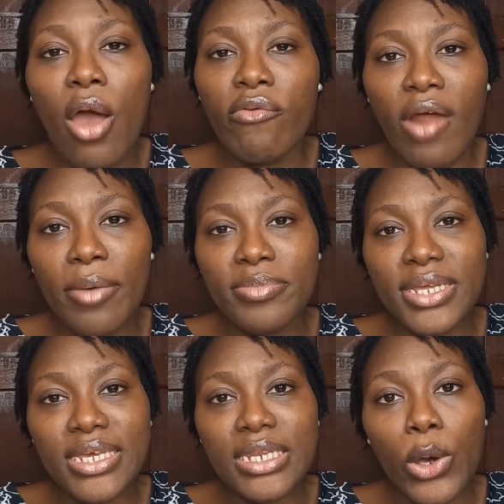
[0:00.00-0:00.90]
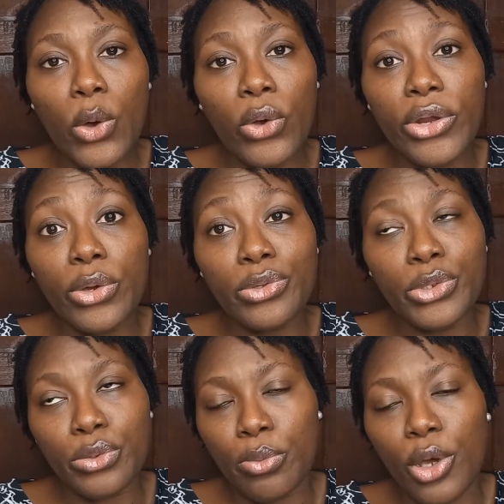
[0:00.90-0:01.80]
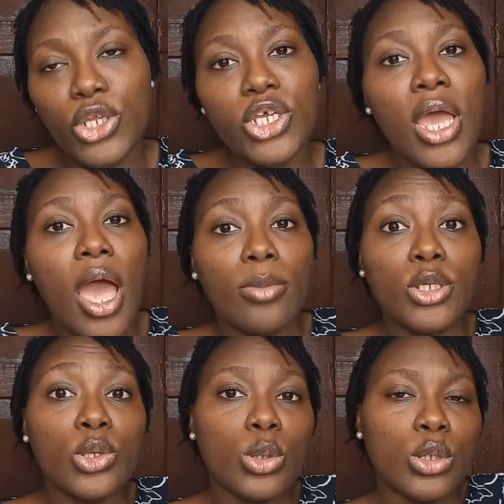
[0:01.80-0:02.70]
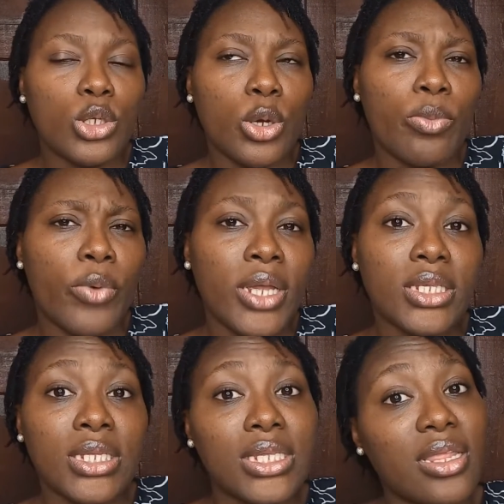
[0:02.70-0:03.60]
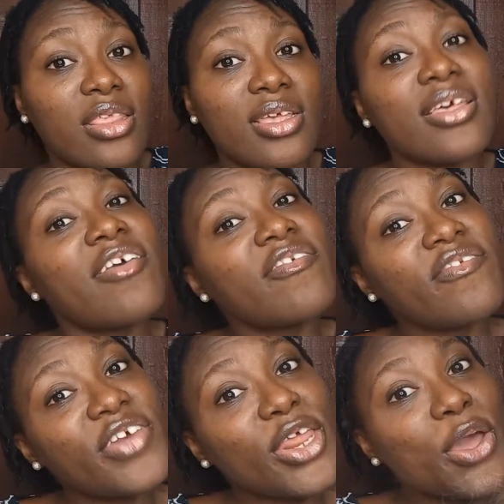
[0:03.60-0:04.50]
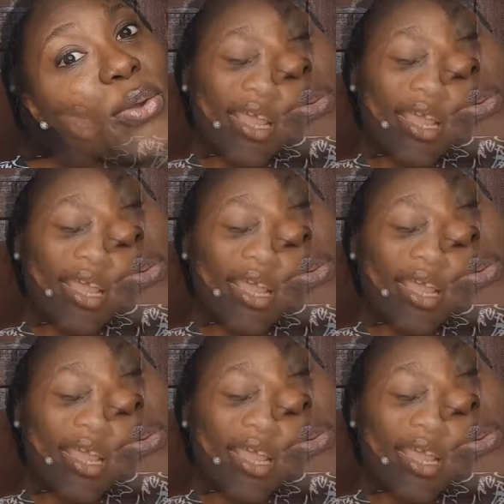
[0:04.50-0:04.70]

rambling or going on too much, I'm just going to jump right into the video.